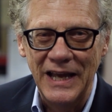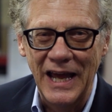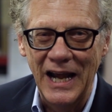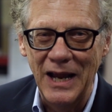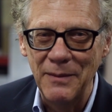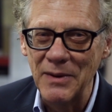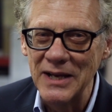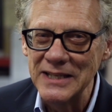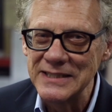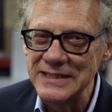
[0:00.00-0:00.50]
And
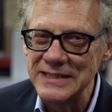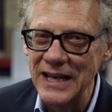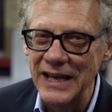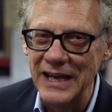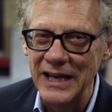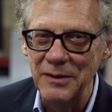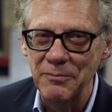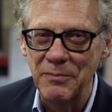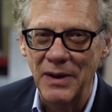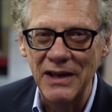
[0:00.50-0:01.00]
I must
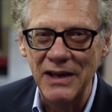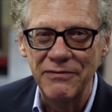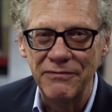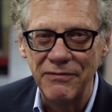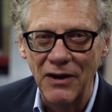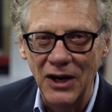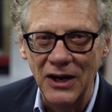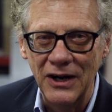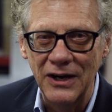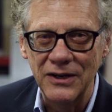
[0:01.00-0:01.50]
say, by
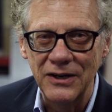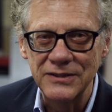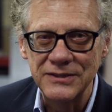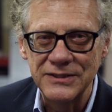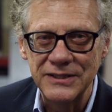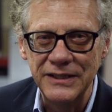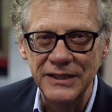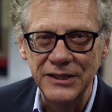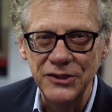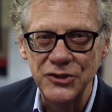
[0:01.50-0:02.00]
far,
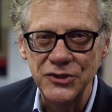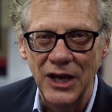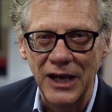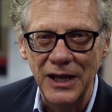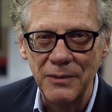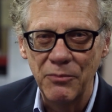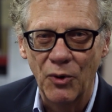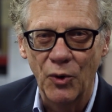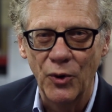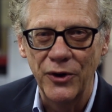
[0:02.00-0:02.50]
seeing
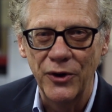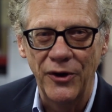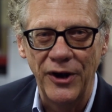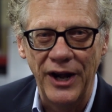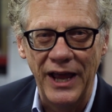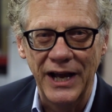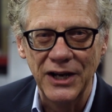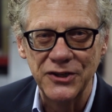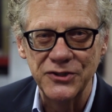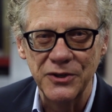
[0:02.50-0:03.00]
John Porter
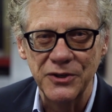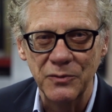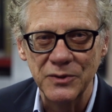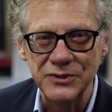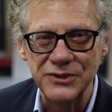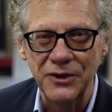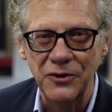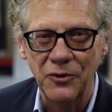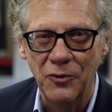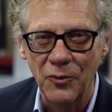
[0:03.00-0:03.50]
in action
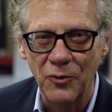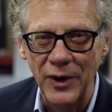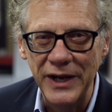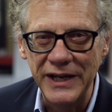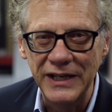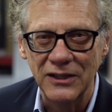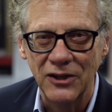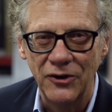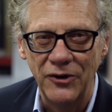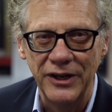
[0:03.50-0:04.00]
was a
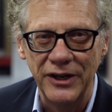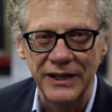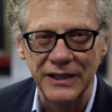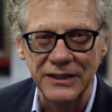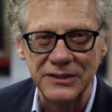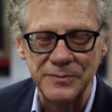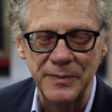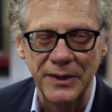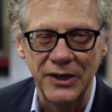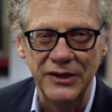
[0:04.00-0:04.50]
great learning
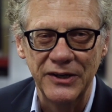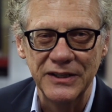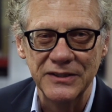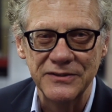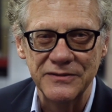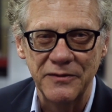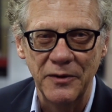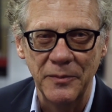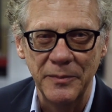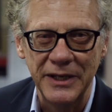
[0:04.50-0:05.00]

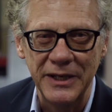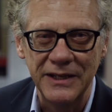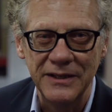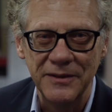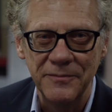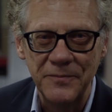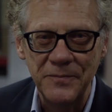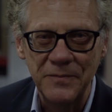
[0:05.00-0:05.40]
experience for me.